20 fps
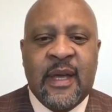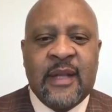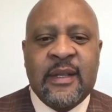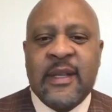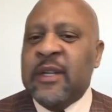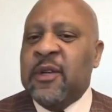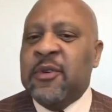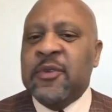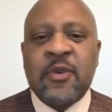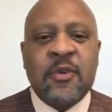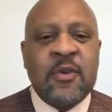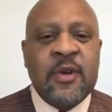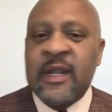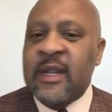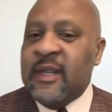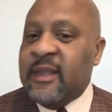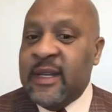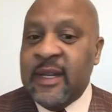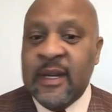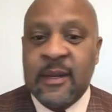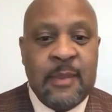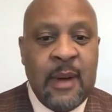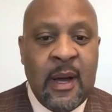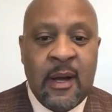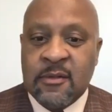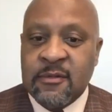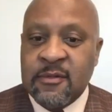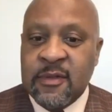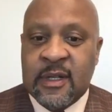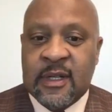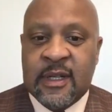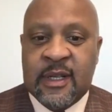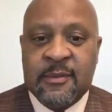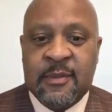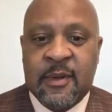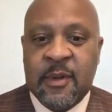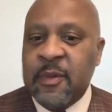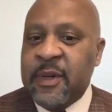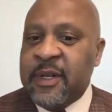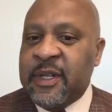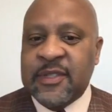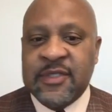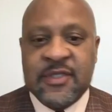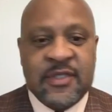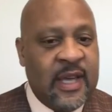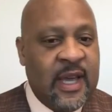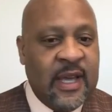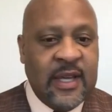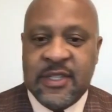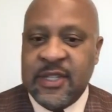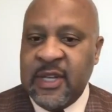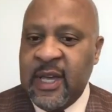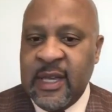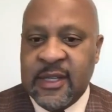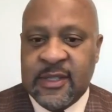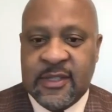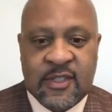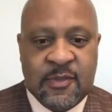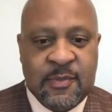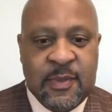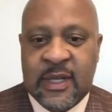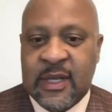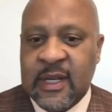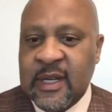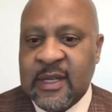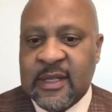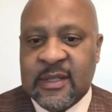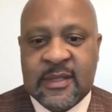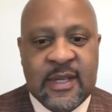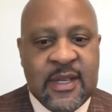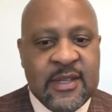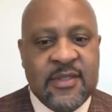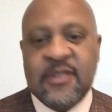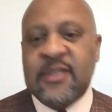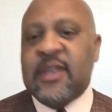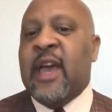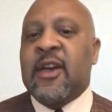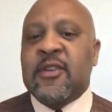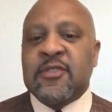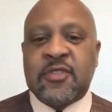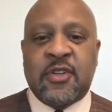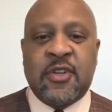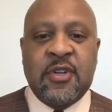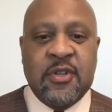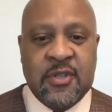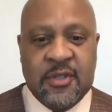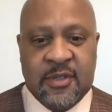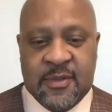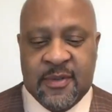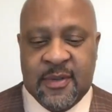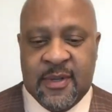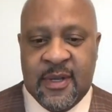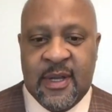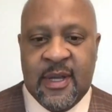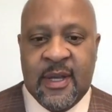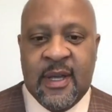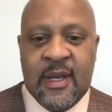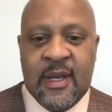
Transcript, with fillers: that they don't know anything about really, but we just take chances because it sounds good.